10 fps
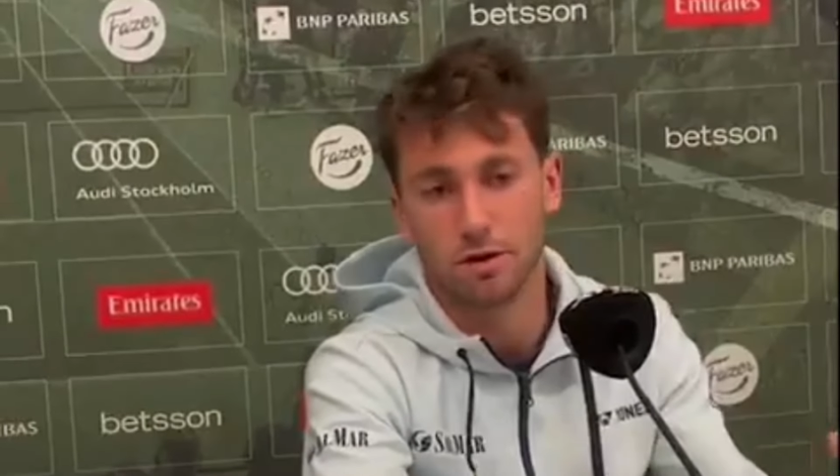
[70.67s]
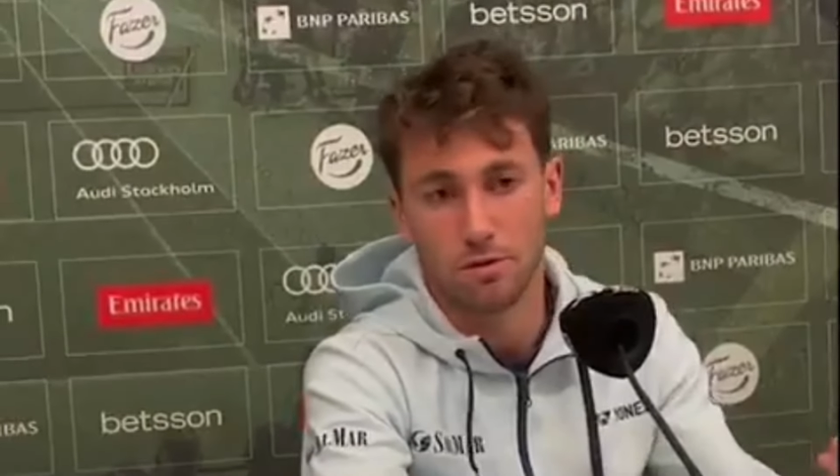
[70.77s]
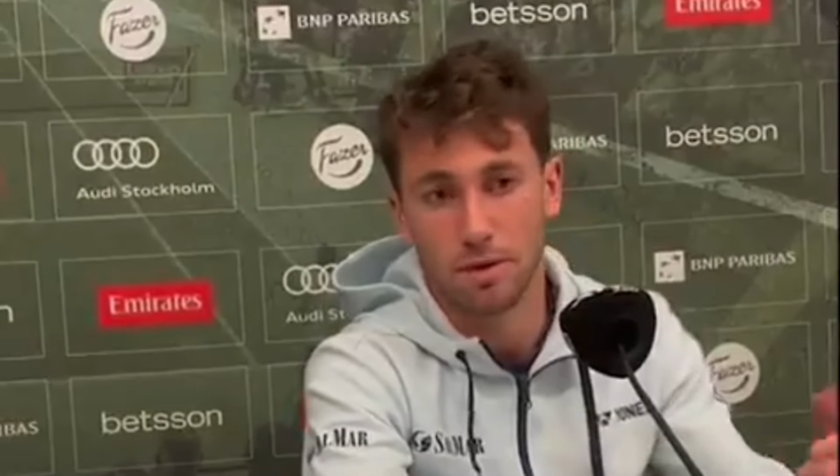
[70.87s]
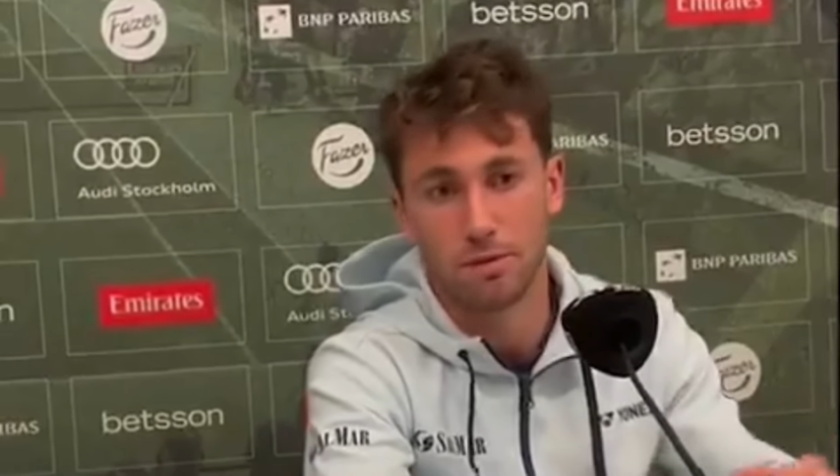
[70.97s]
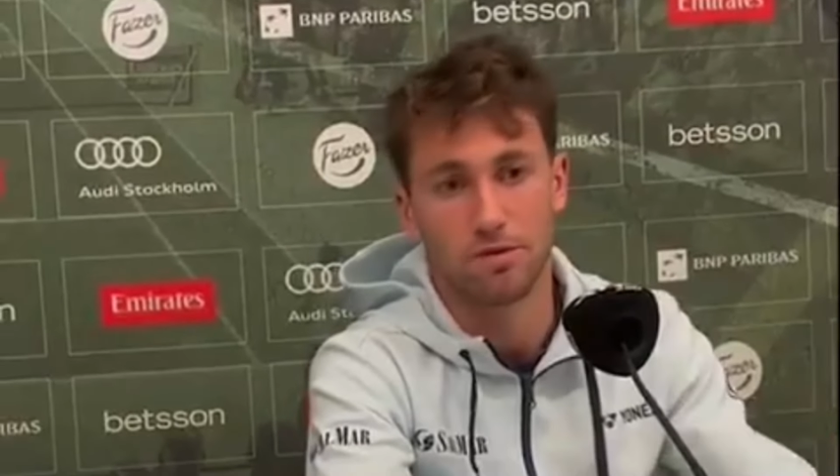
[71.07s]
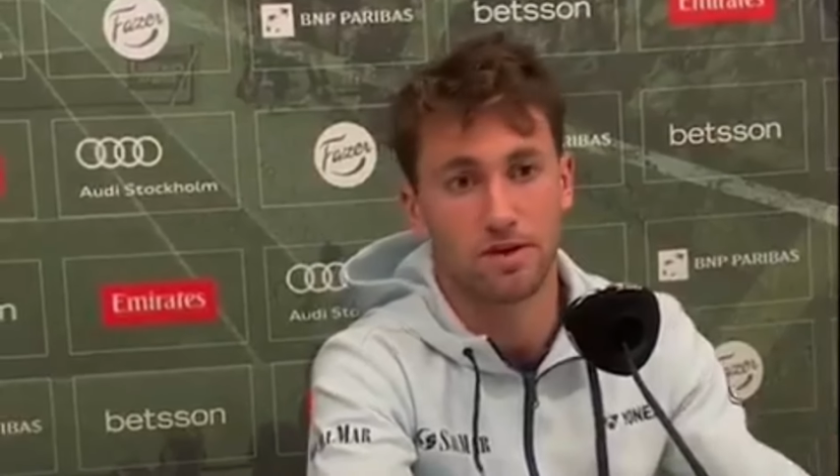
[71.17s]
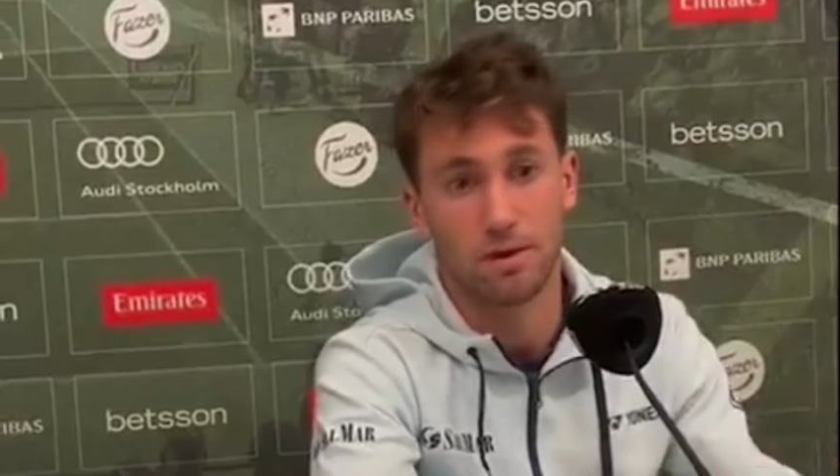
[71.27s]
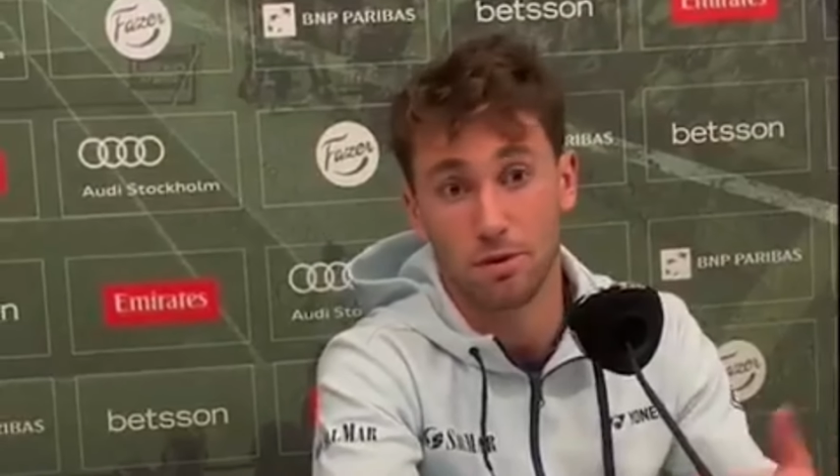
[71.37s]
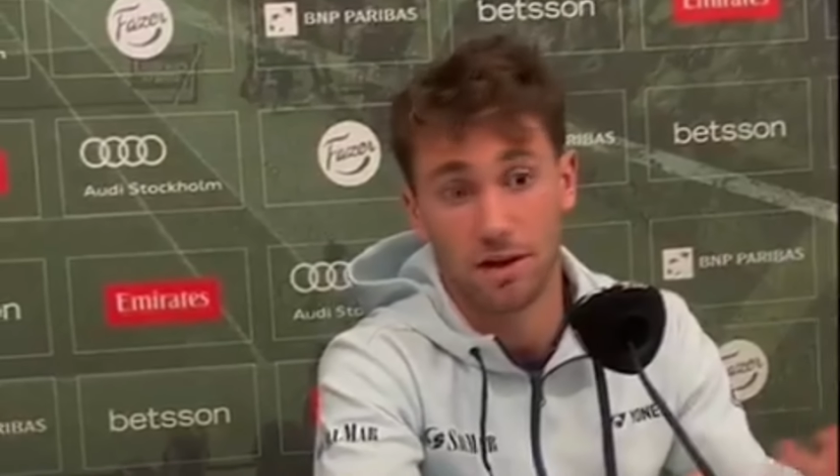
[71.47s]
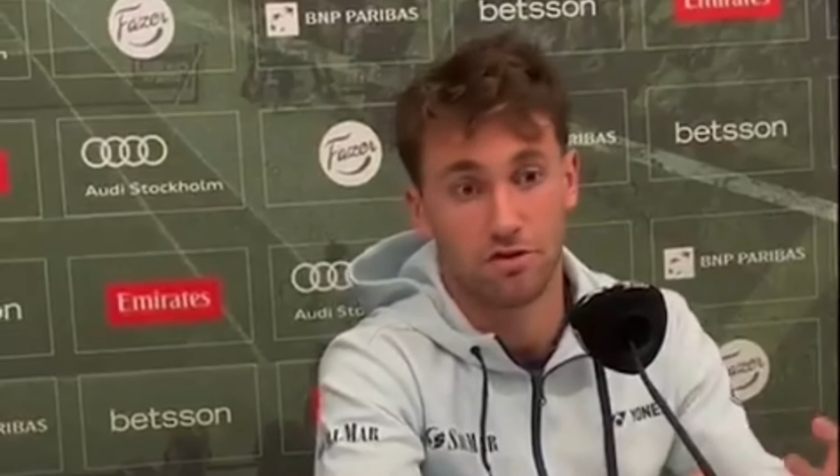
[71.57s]
you know, people will say,
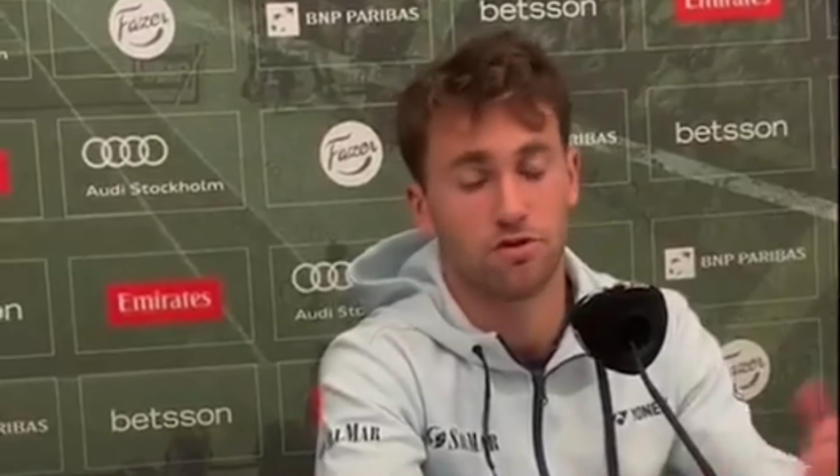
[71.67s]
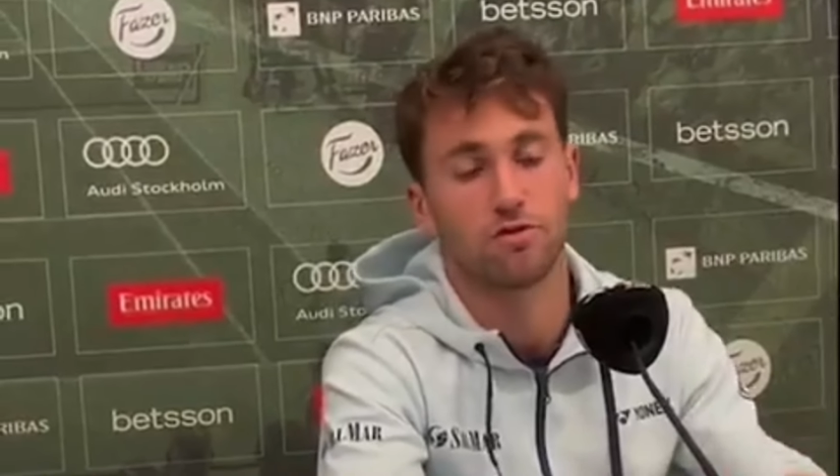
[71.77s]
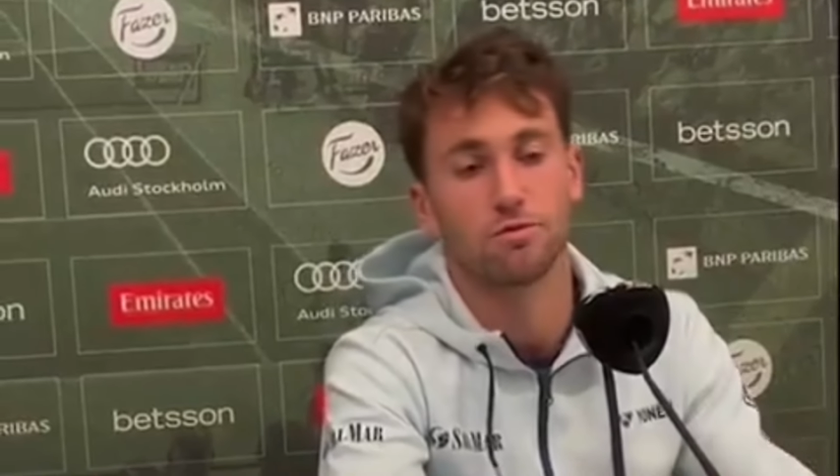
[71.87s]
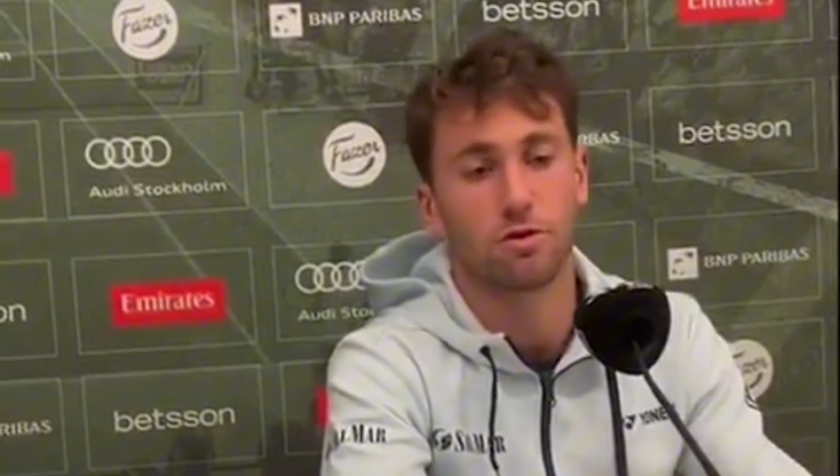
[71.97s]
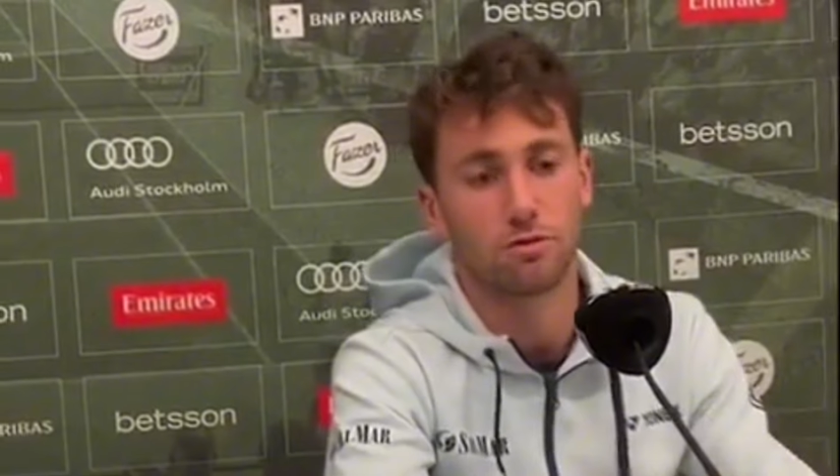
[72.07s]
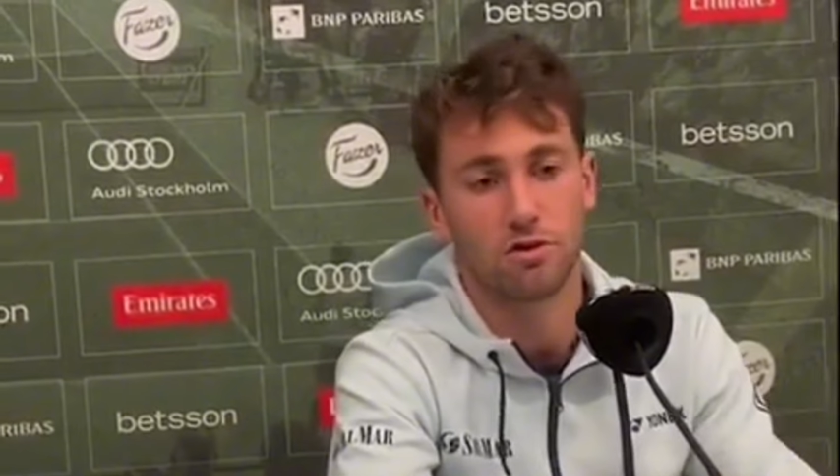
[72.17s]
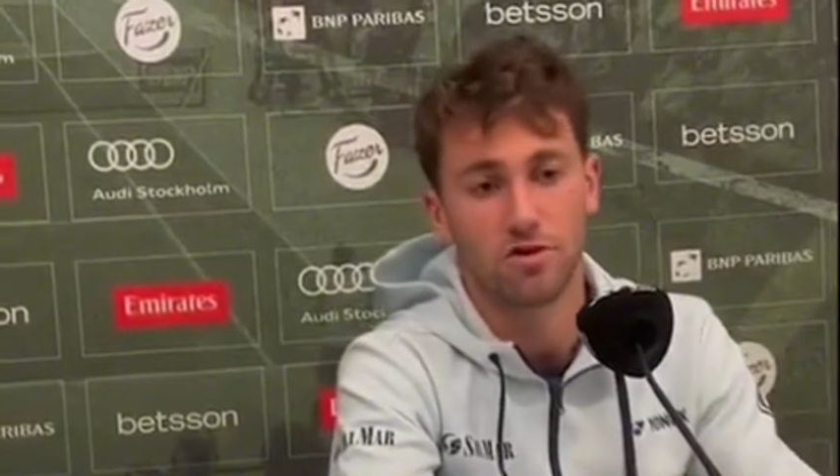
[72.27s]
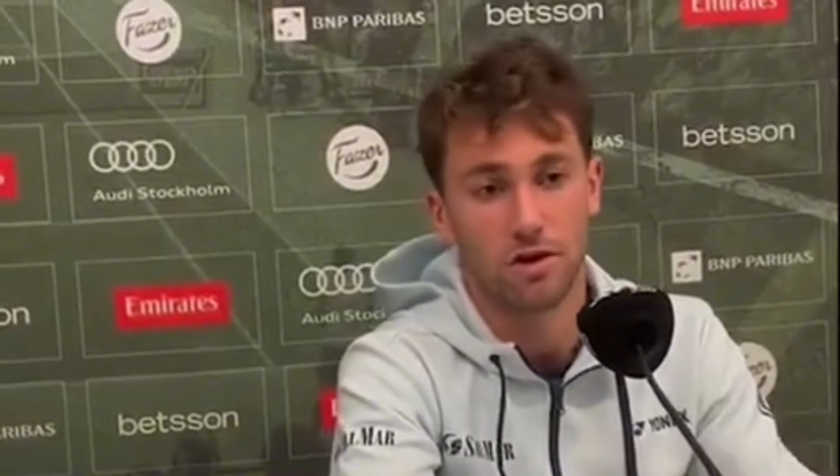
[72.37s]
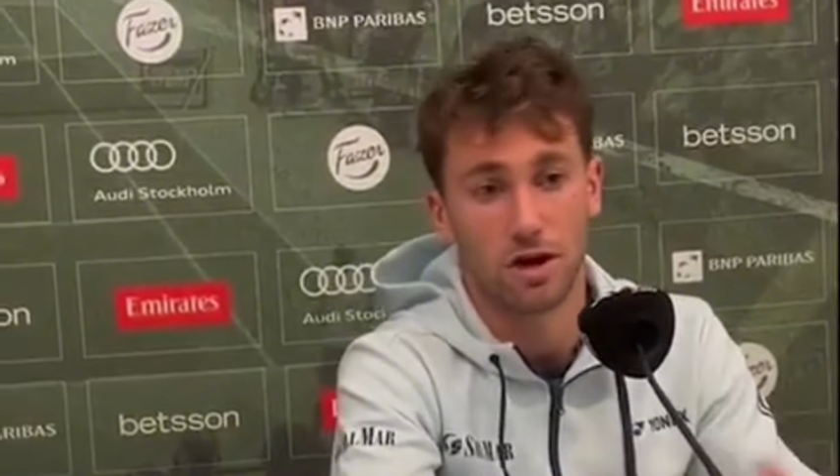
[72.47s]
oh, well, that's just sport washing,